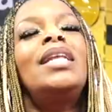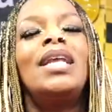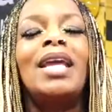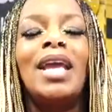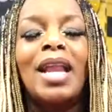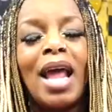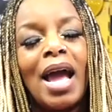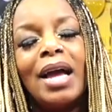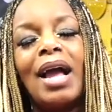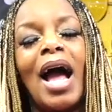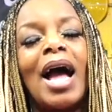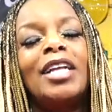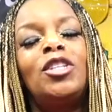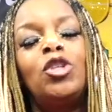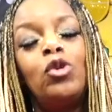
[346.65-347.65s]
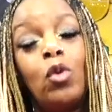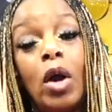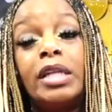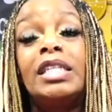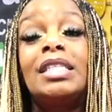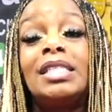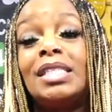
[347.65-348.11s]
then again, I, I do
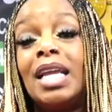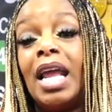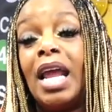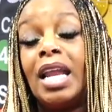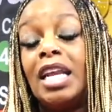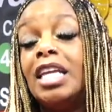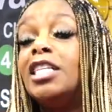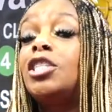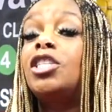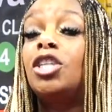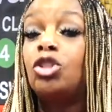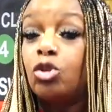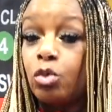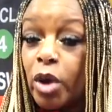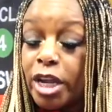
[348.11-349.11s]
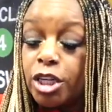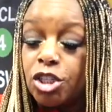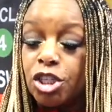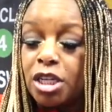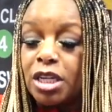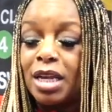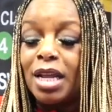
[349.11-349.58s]
understand his
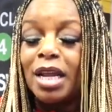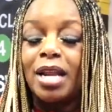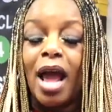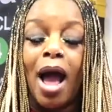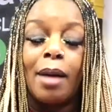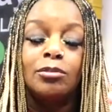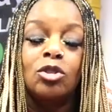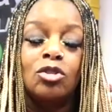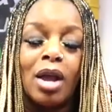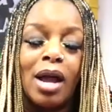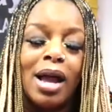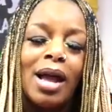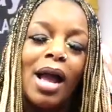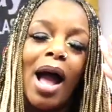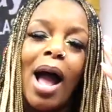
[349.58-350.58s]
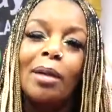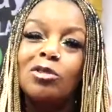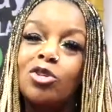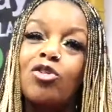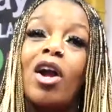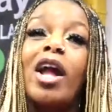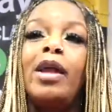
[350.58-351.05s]
situation and I'm I'm
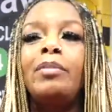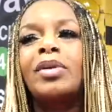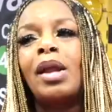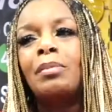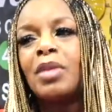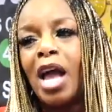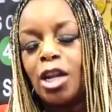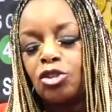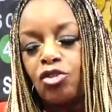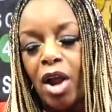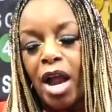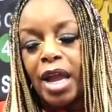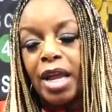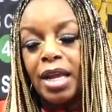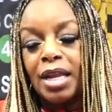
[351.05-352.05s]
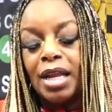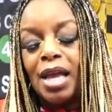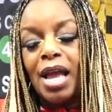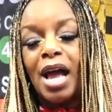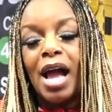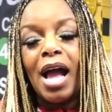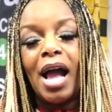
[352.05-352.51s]
trying, but I'm not trying.
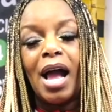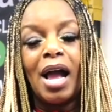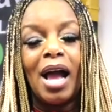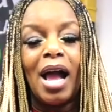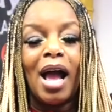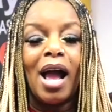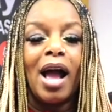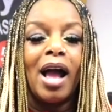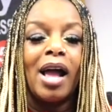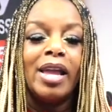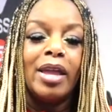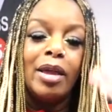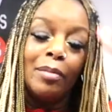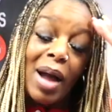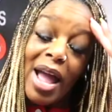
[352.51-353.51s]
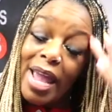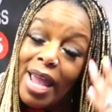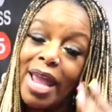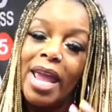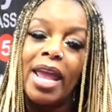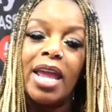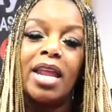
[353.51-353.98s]
In my
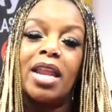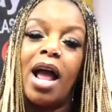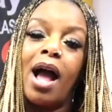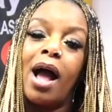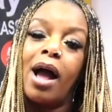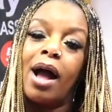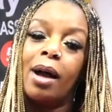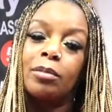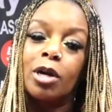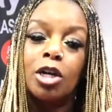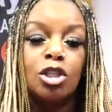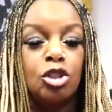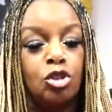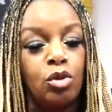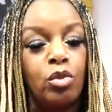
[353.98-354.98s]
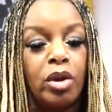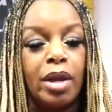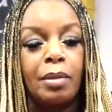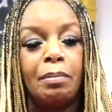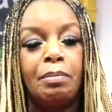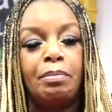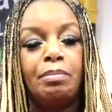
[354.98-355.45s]
head, I'm going to do
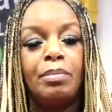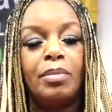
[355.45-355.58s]
it,